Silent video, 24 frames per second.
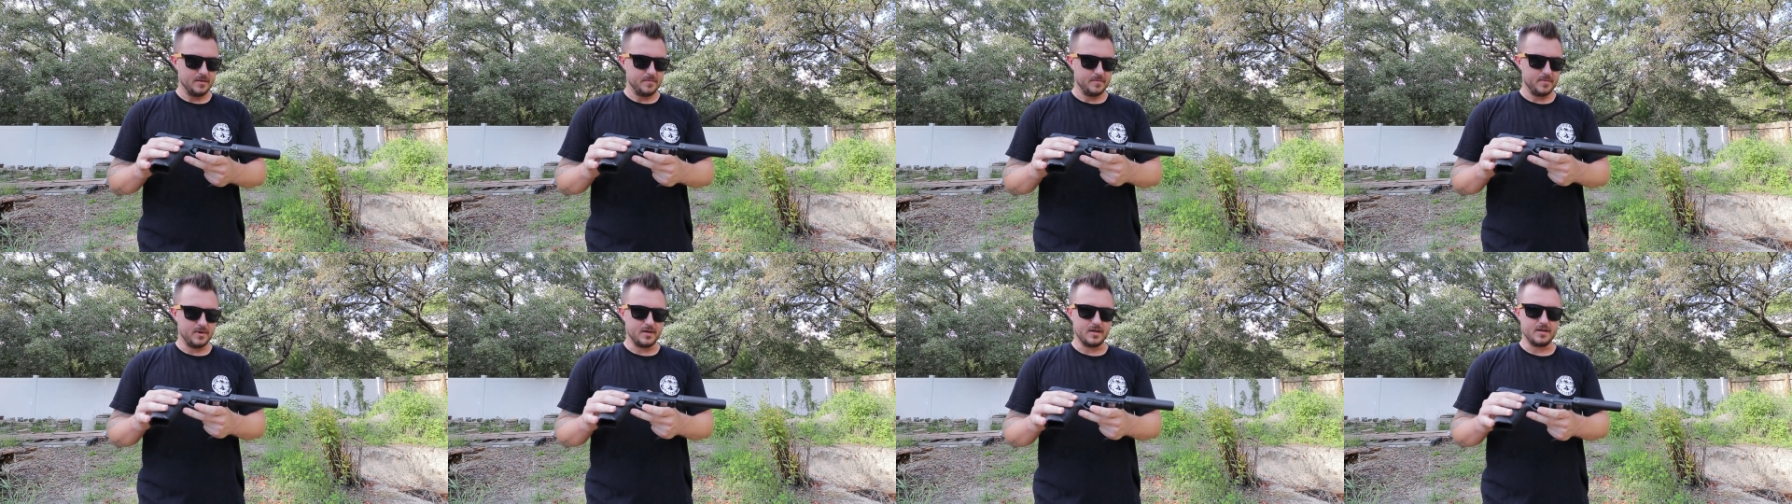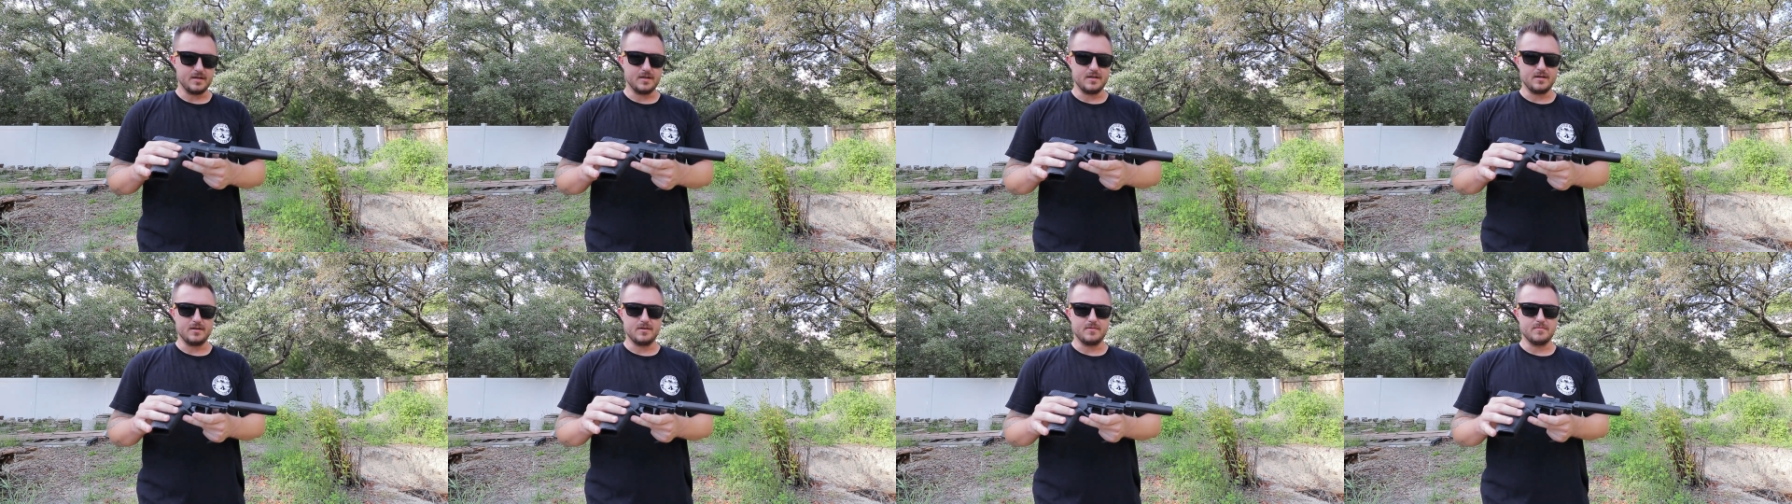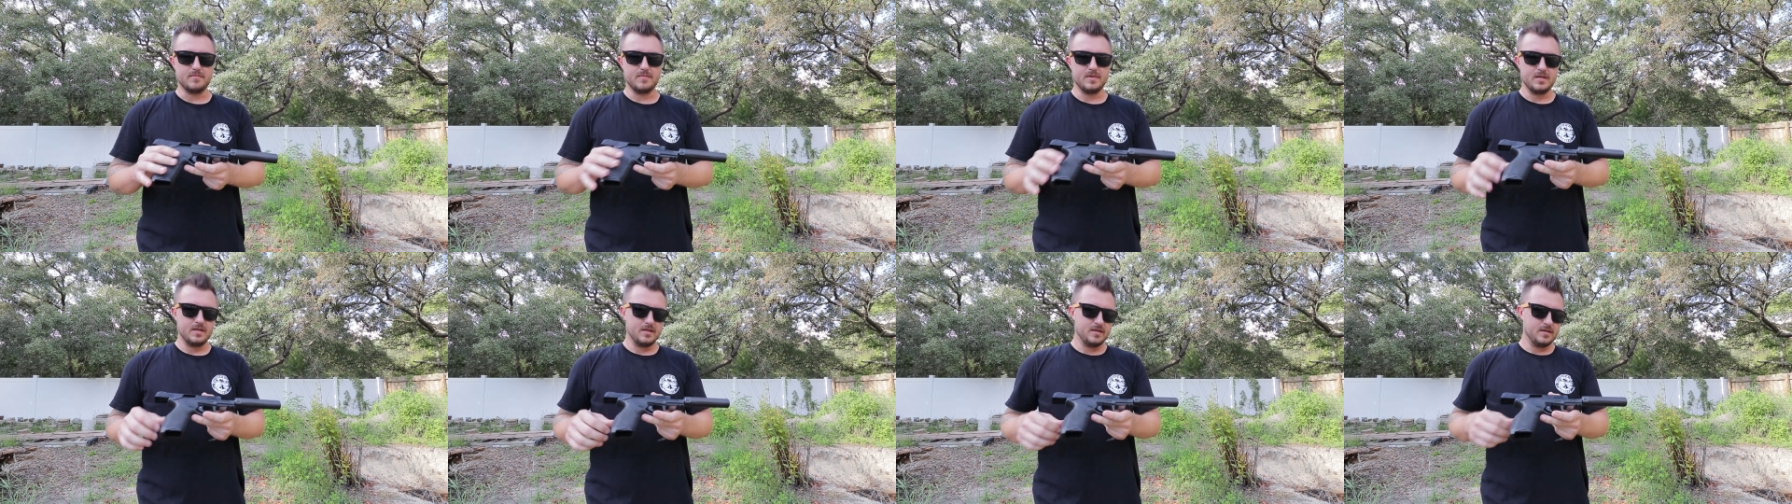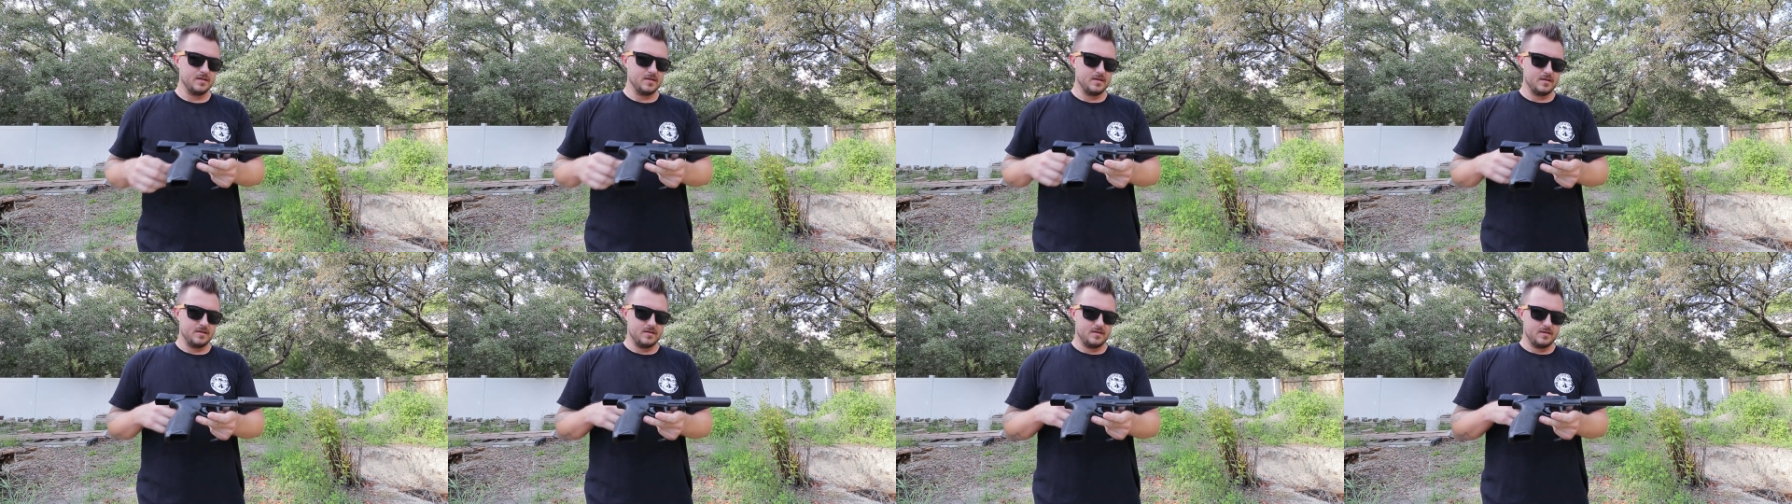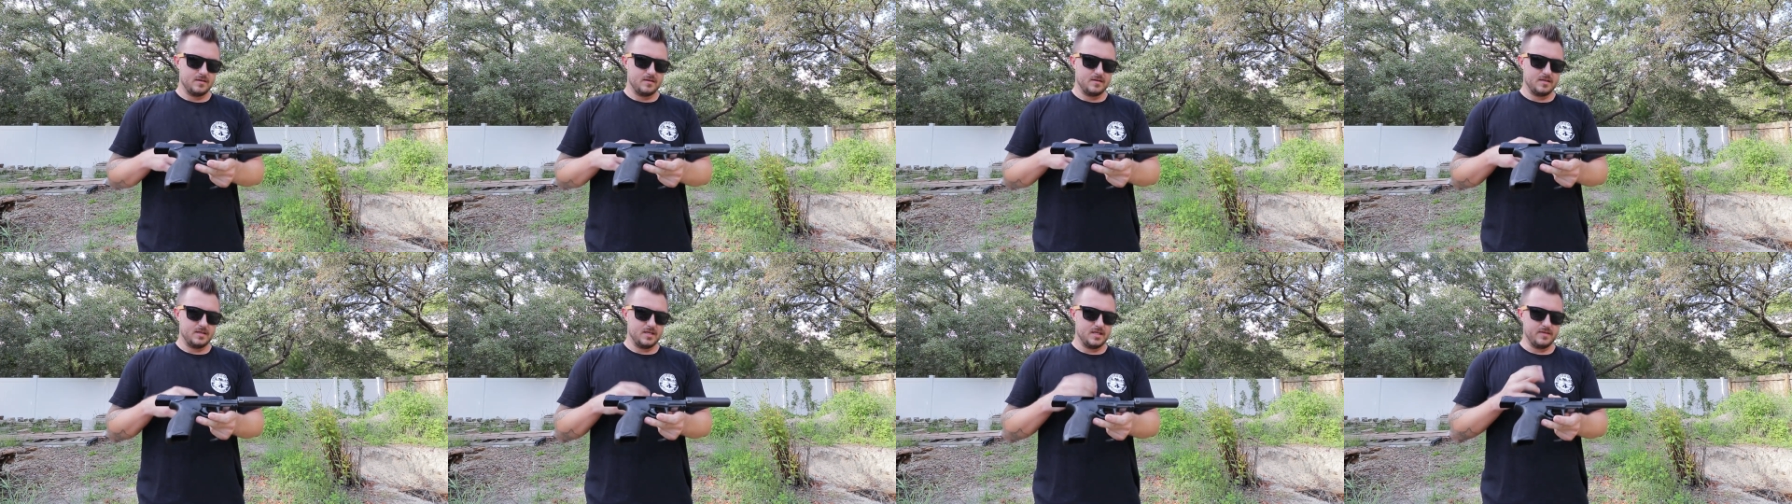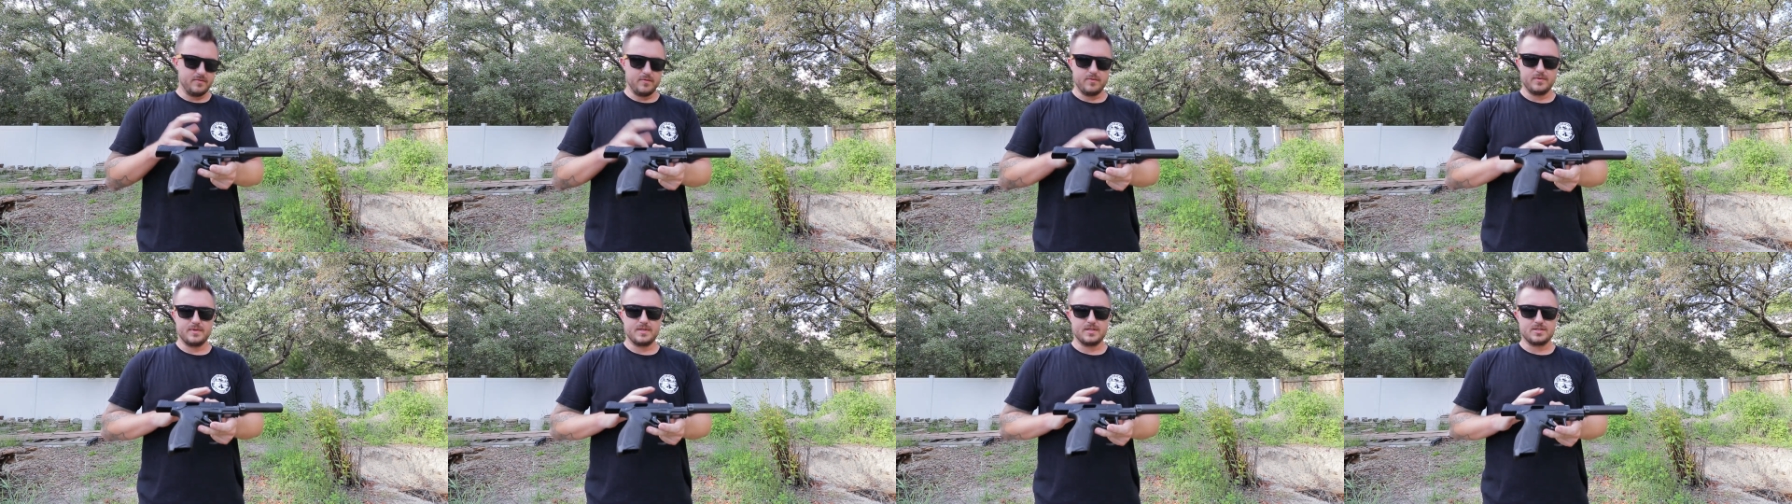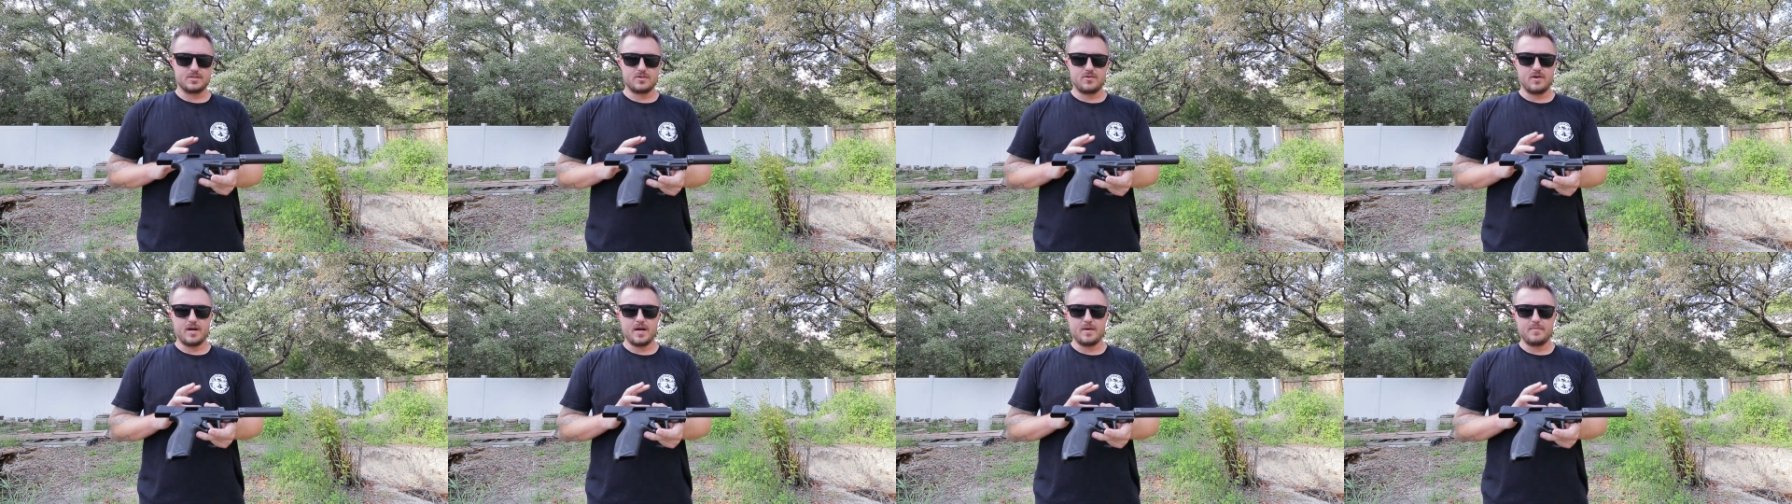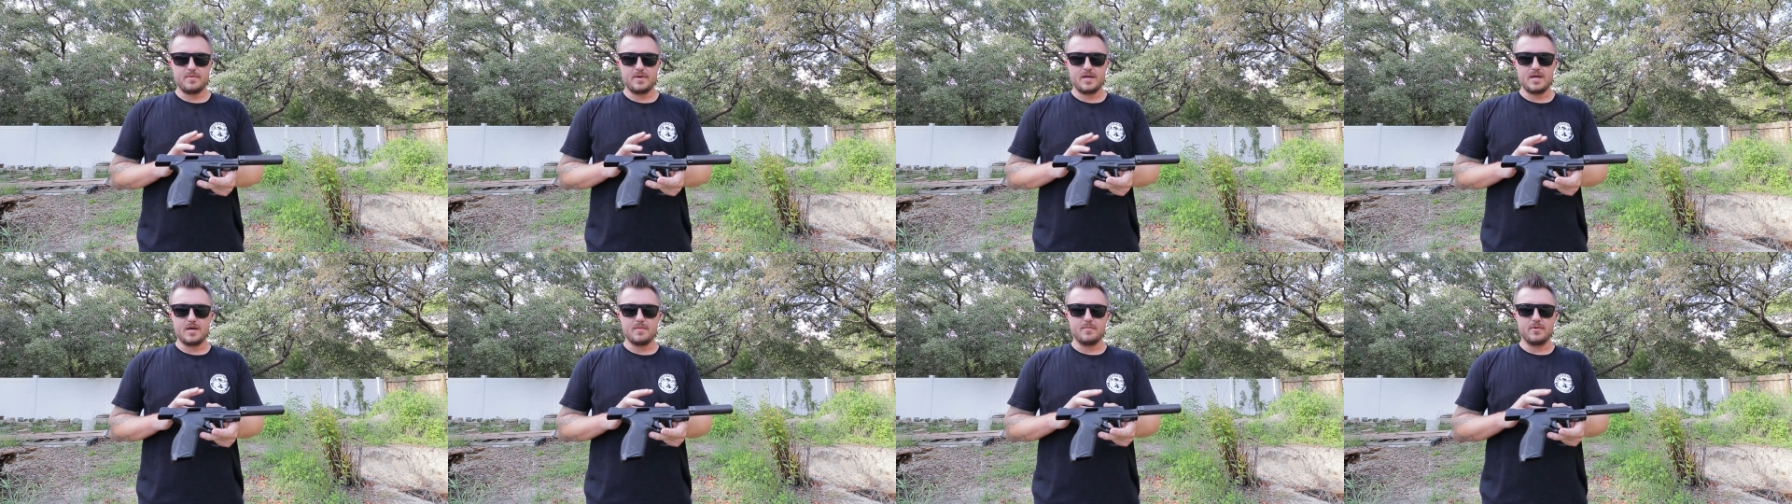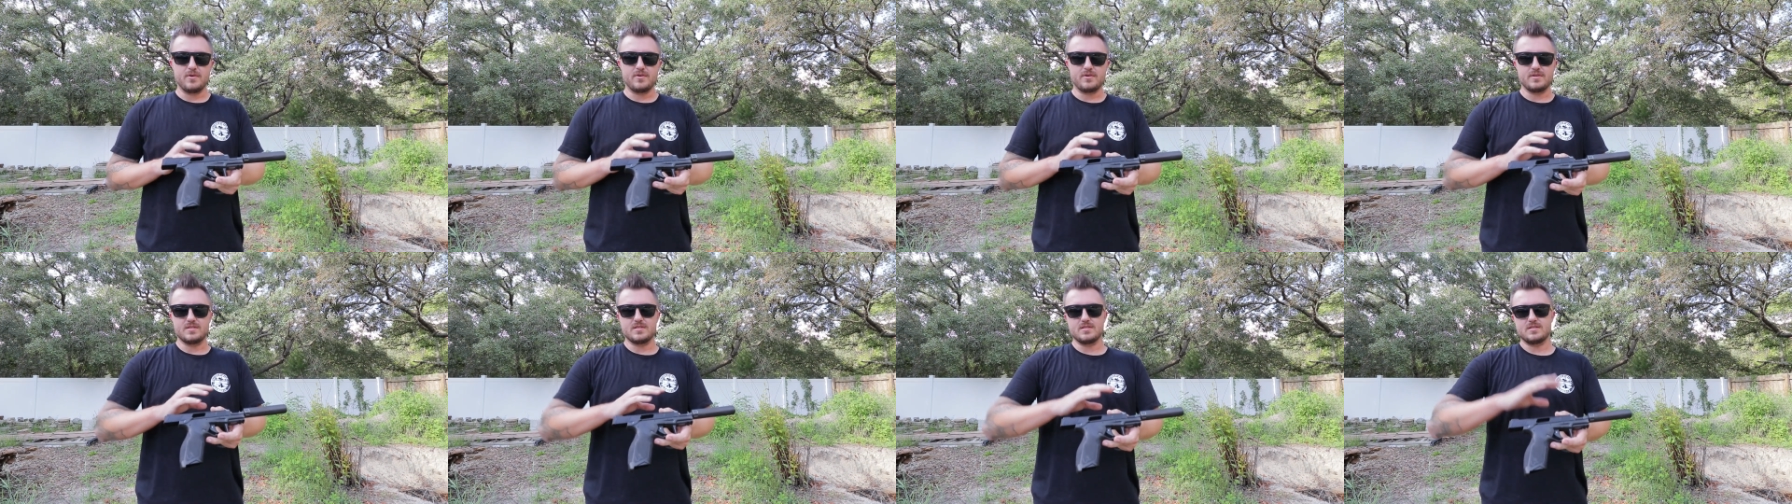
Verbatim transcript: But um, even with this crappy ammo because